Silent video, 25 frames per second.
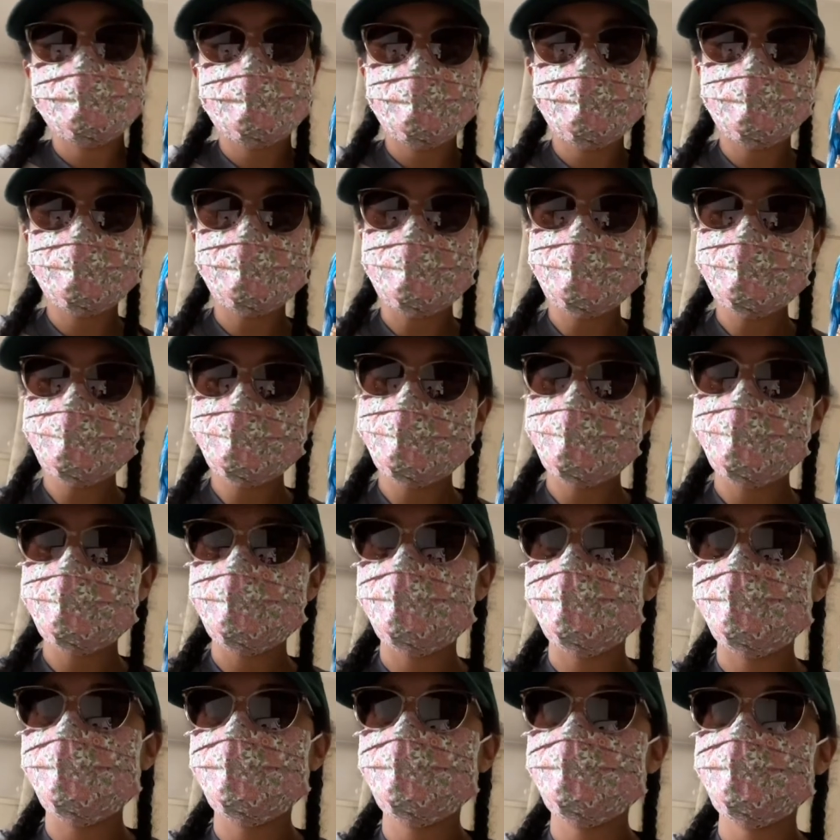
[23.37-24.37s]
Funny story
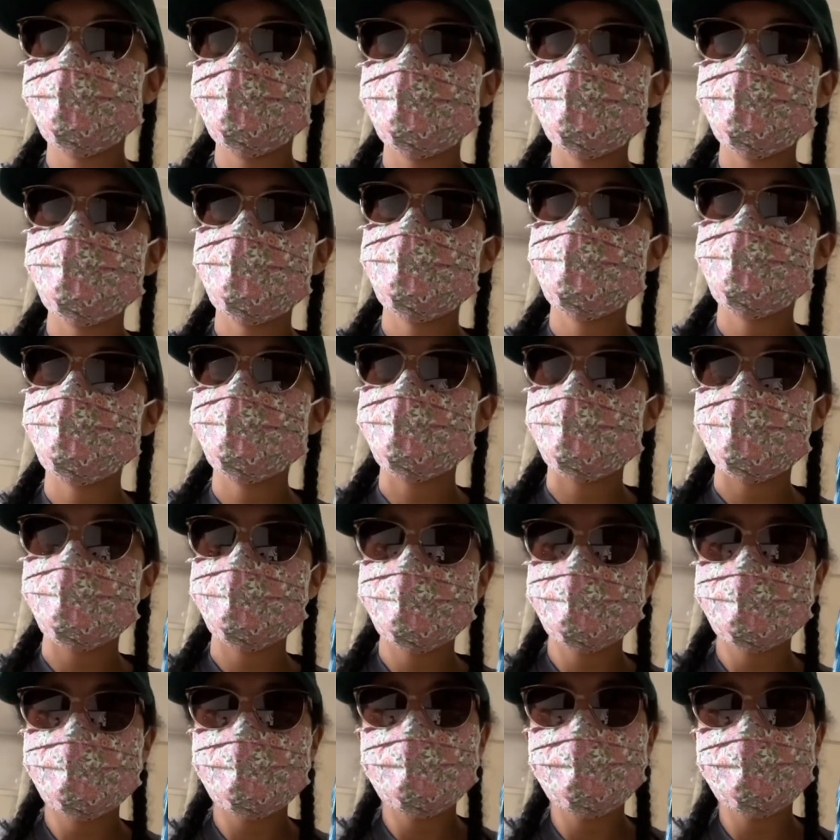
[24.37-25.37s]
how I decided to
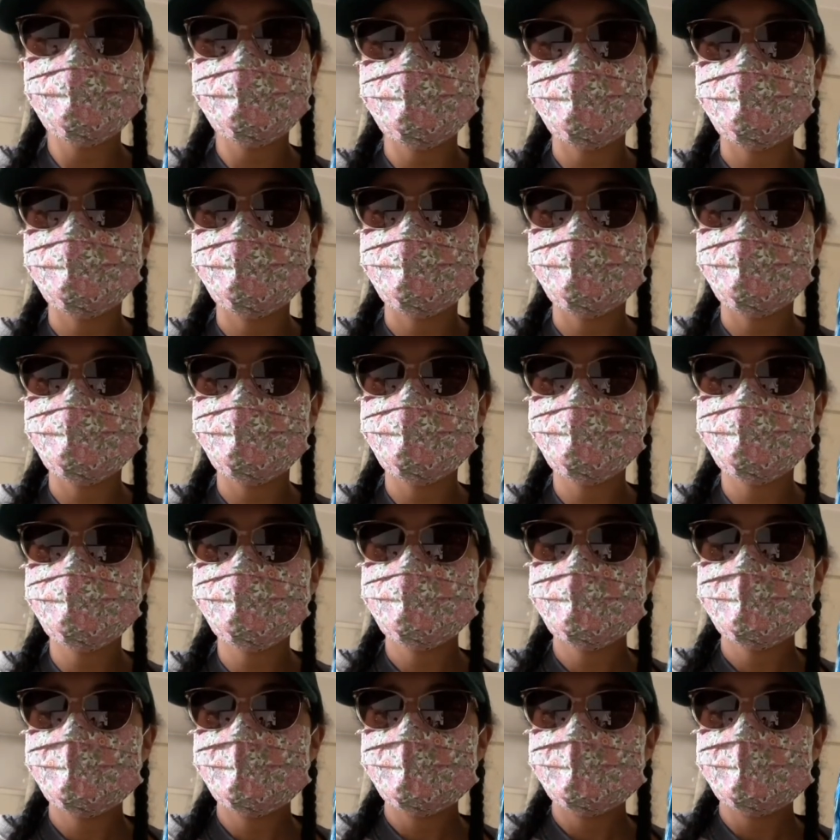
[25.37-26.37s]
buy her.
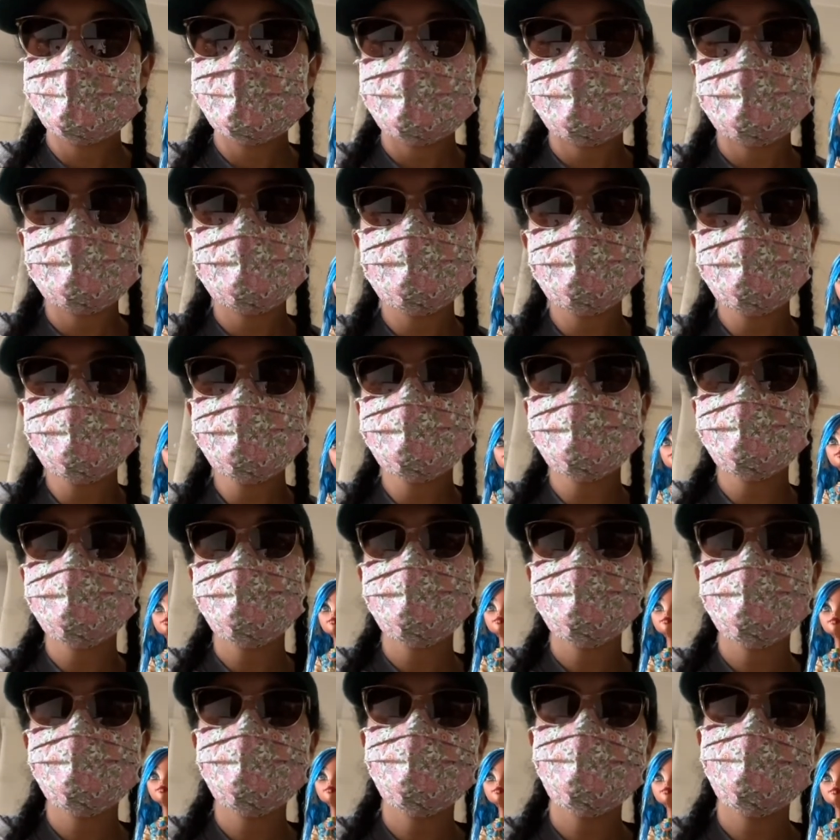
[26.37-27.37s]
Amazon
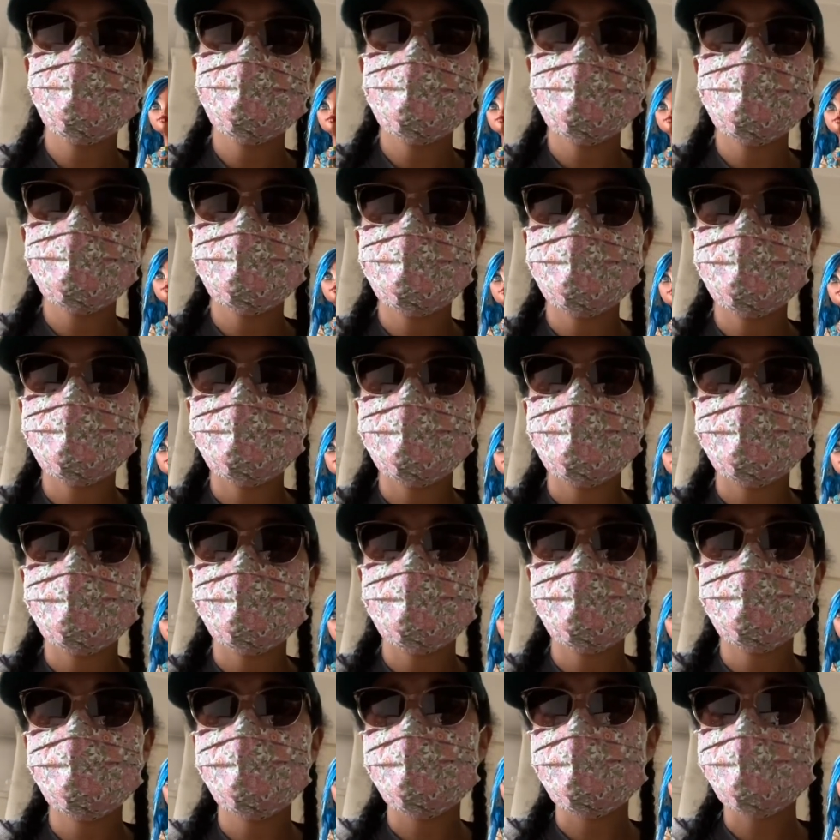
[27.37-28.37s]
was doing
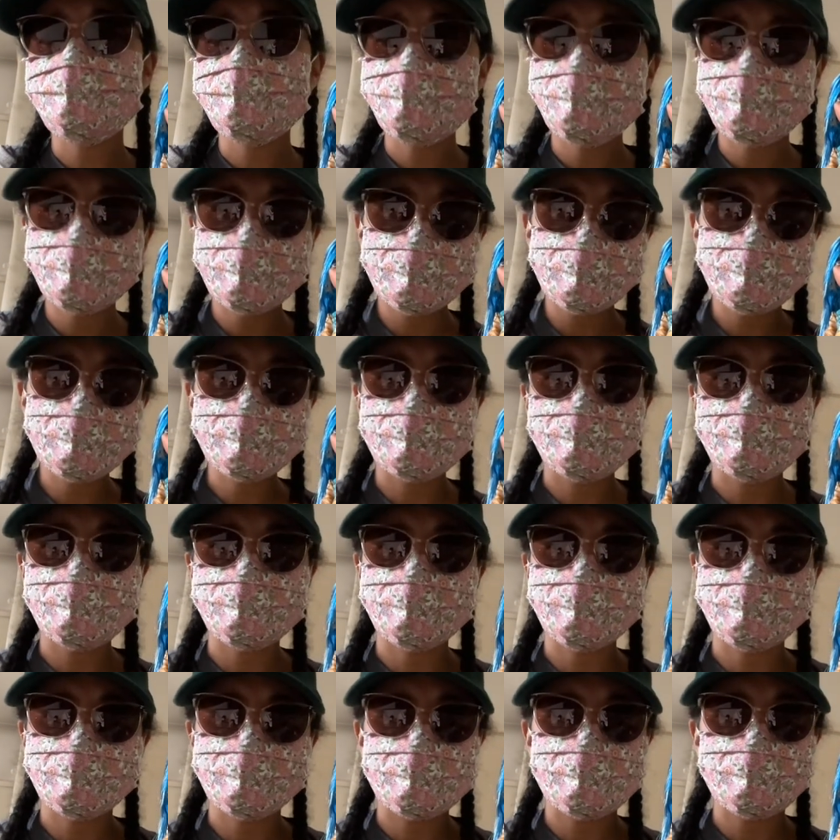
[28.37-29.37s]
lots of
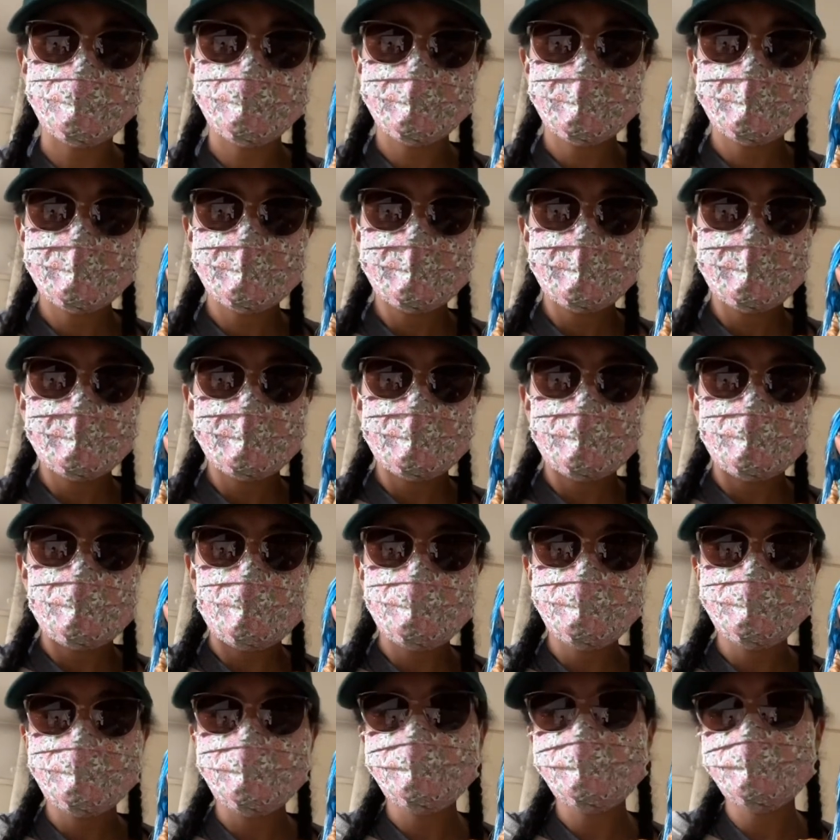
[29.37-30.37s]
discounts, like. I
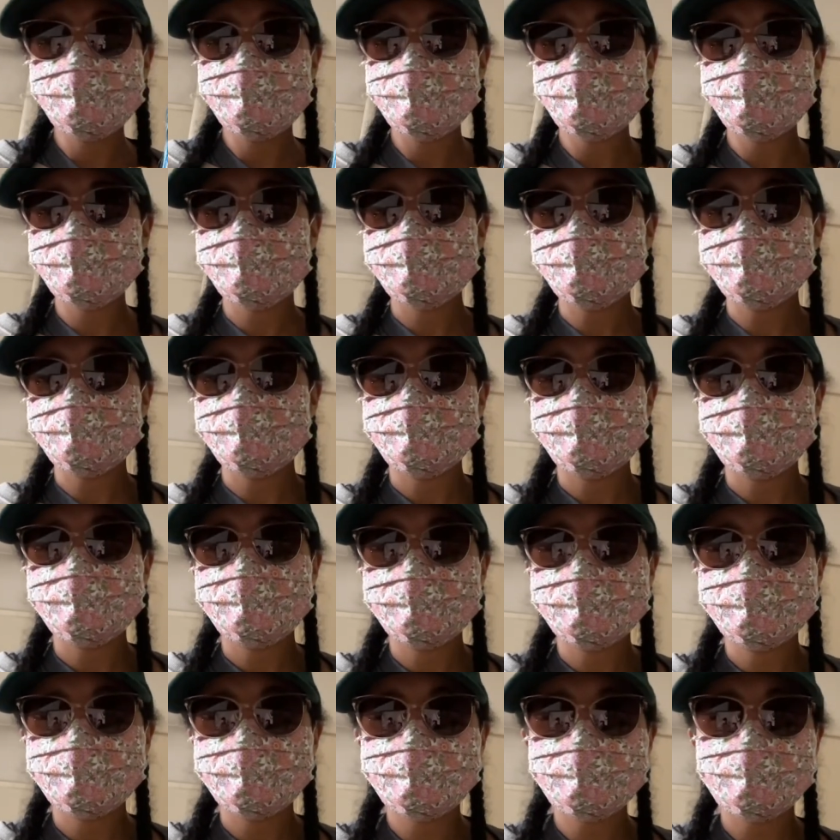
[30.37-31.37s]
noticed
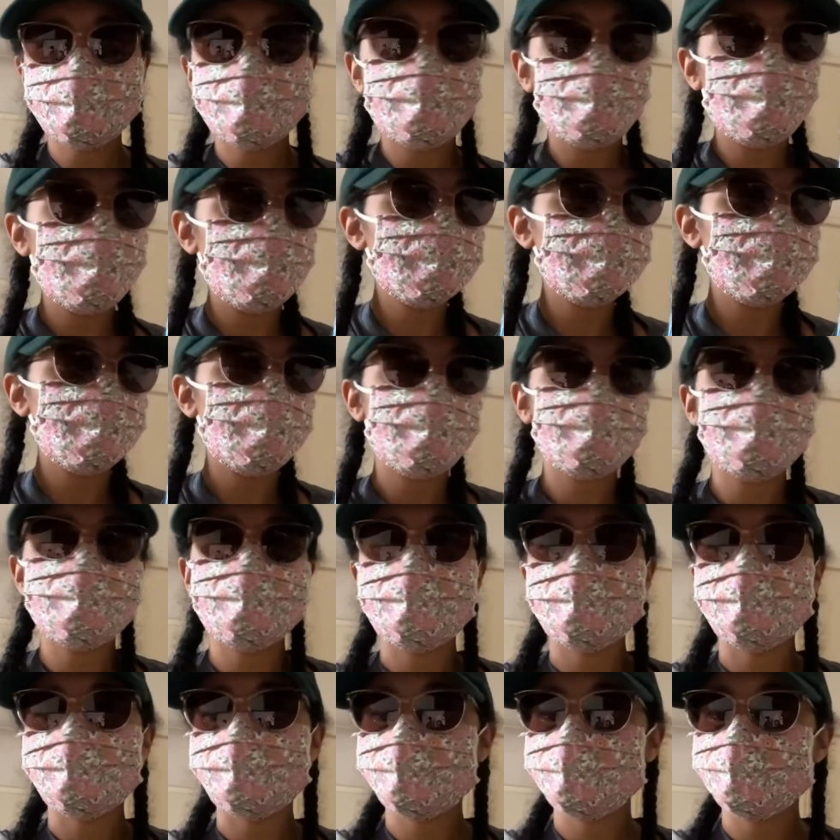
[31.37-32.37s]
after I
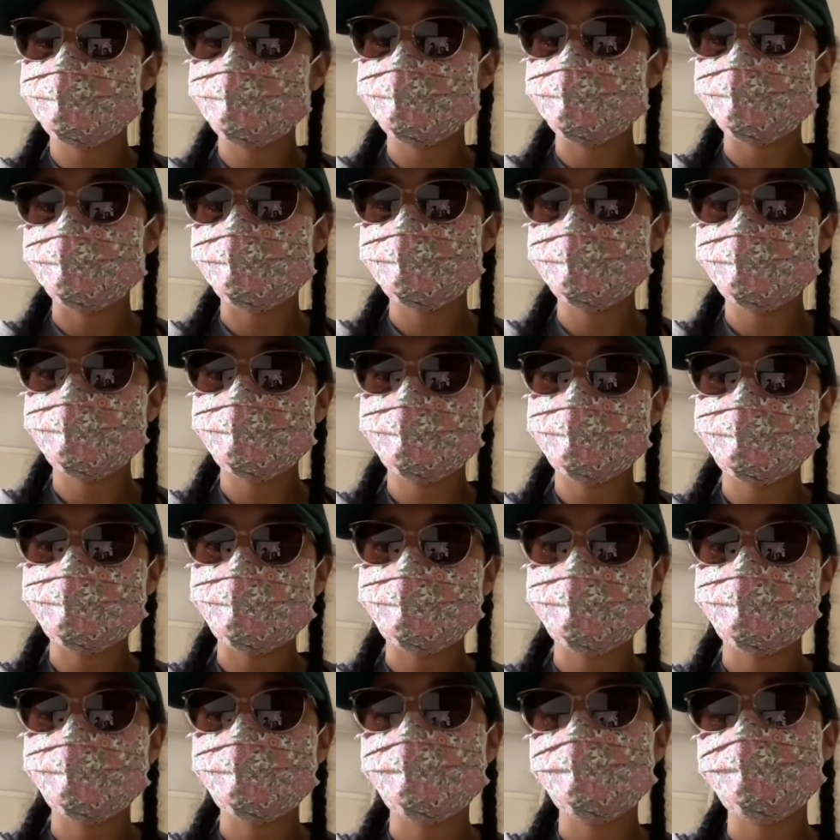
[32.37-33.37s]
bought
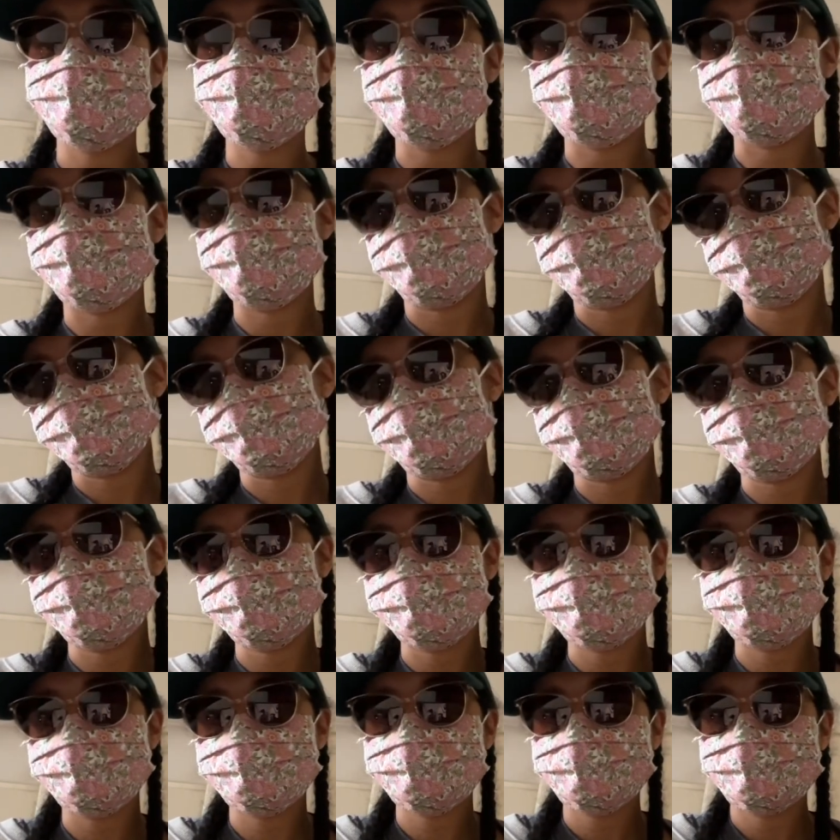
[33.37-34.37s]
Dracula and I
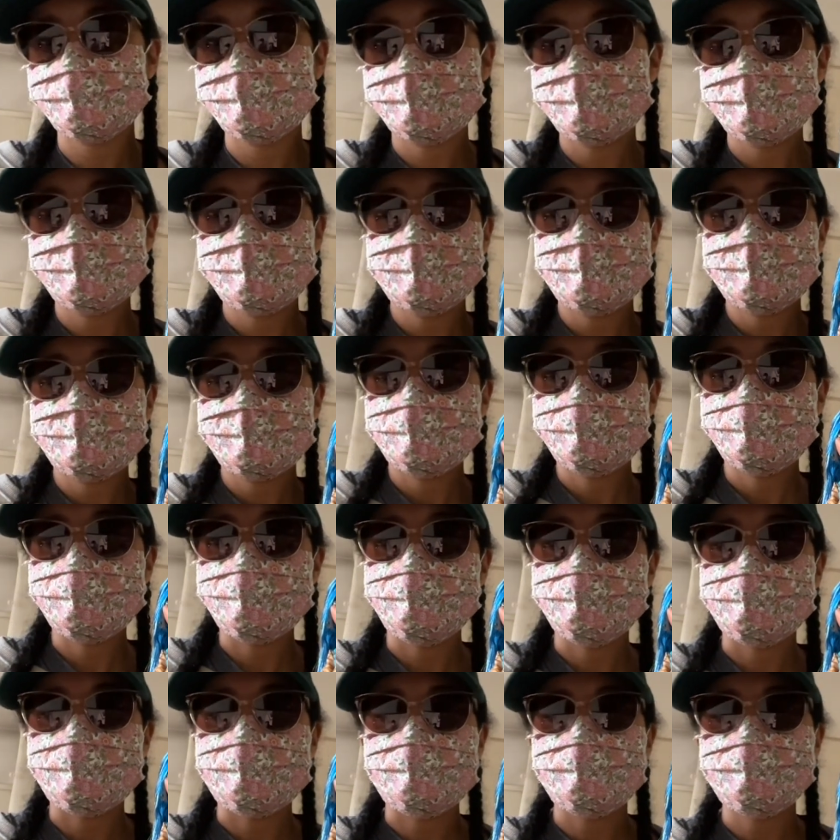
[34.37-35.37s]
was just,
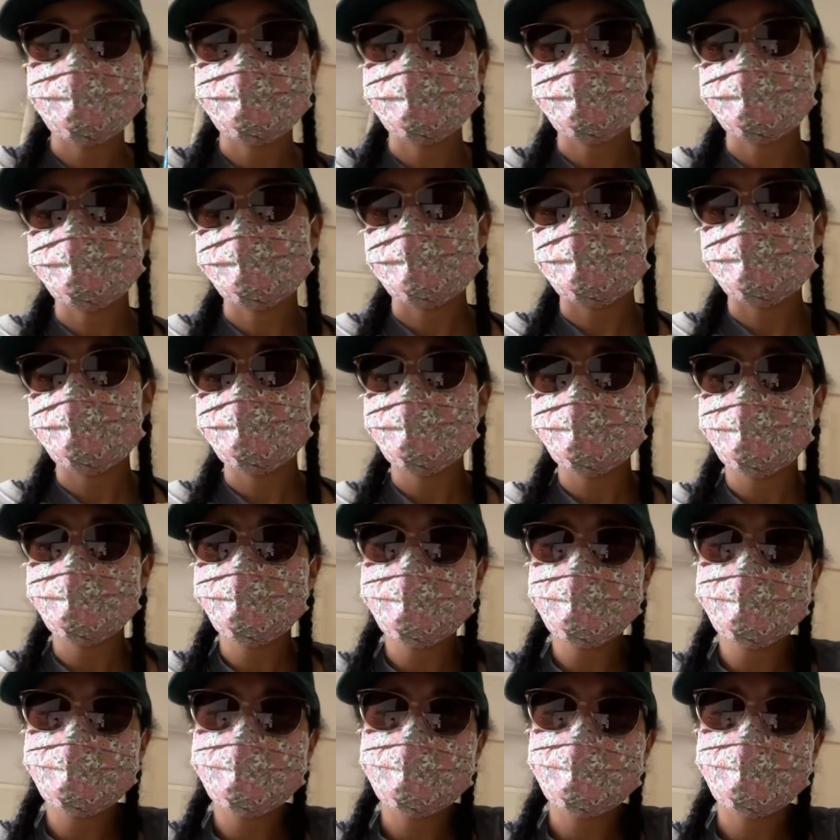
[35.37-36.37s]
browsing, I
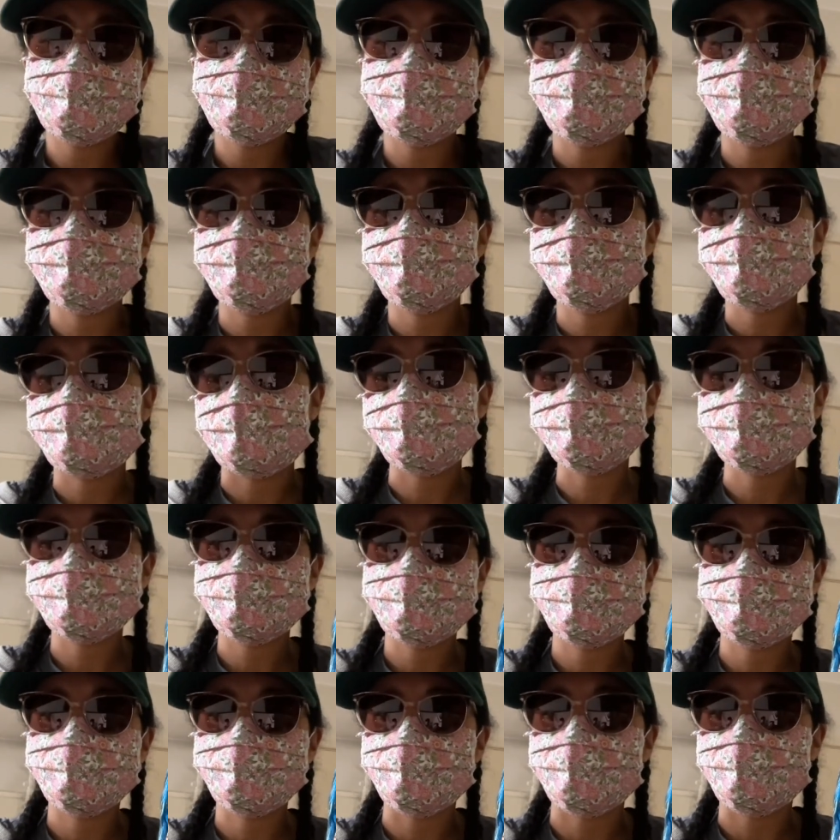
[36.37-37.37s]
noticed there's been a massive
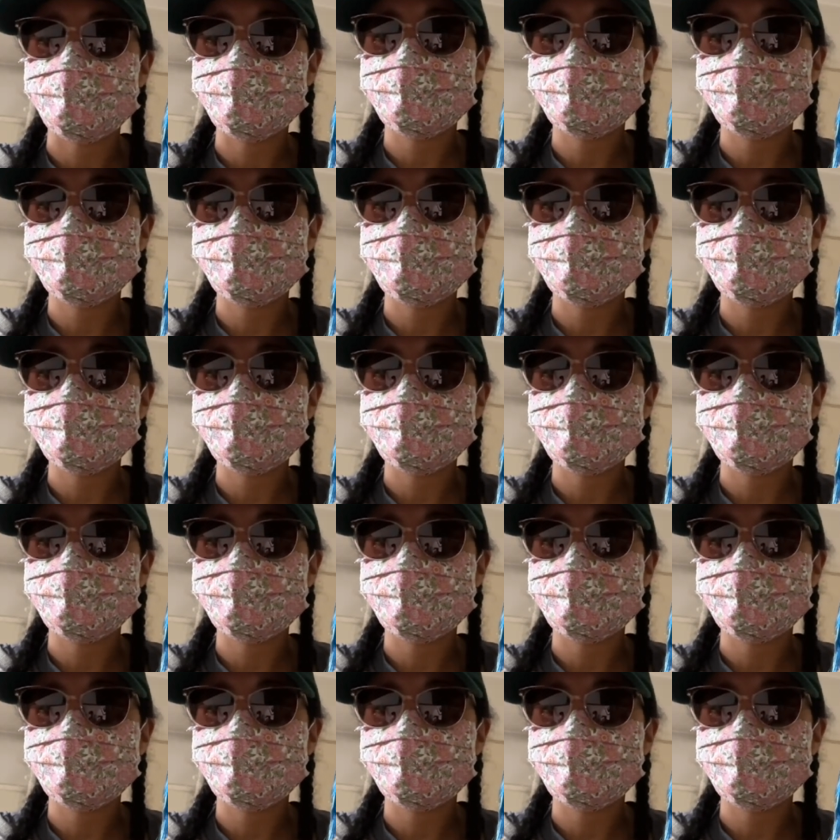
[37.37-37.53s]
drop